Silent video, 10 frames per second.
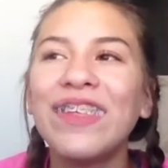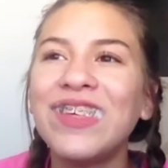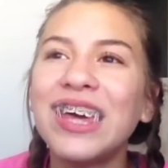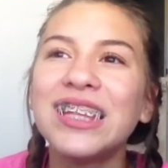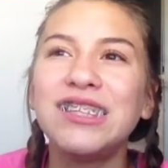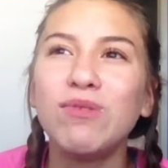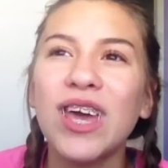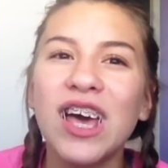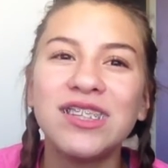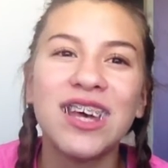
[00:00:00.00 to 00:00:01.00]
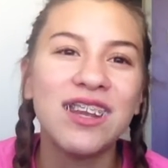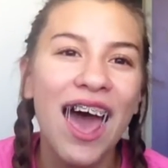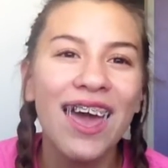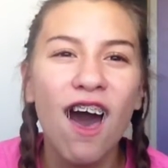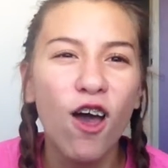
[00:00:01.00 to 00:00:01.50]
think it's because at
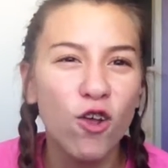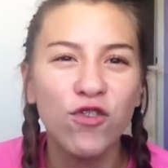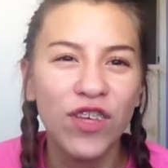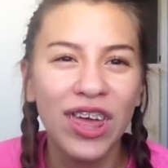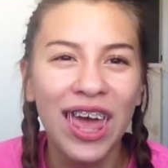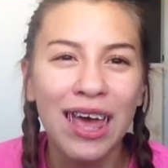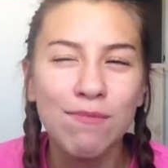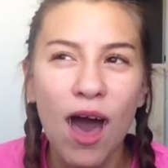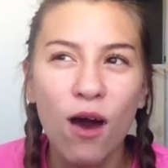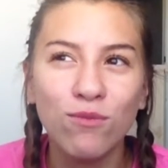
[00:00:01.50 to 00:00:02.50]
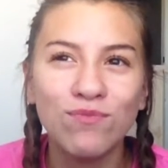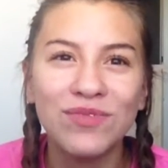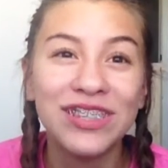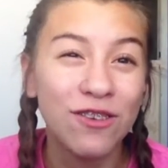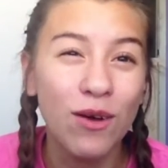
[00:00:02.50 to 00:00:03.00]
night all you're thinking about
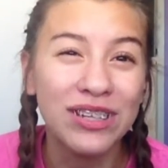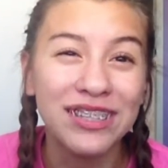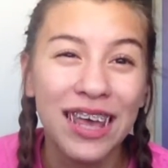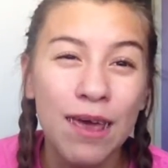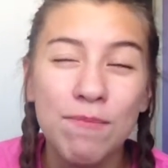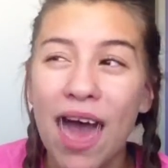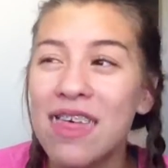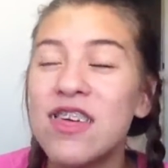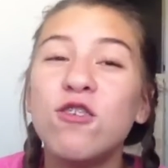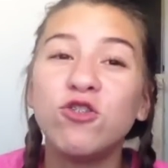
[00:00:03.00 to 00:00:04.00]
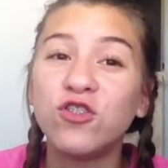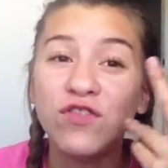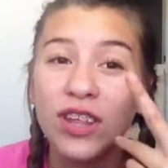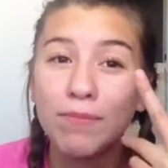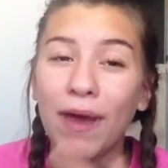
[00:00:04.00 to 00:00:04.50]
is going to sleep, and then you just
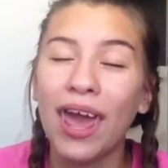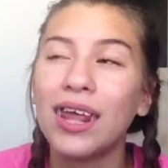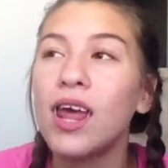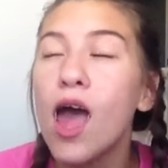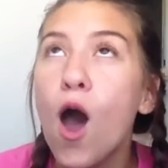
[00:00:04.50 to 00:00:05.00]
feel the pain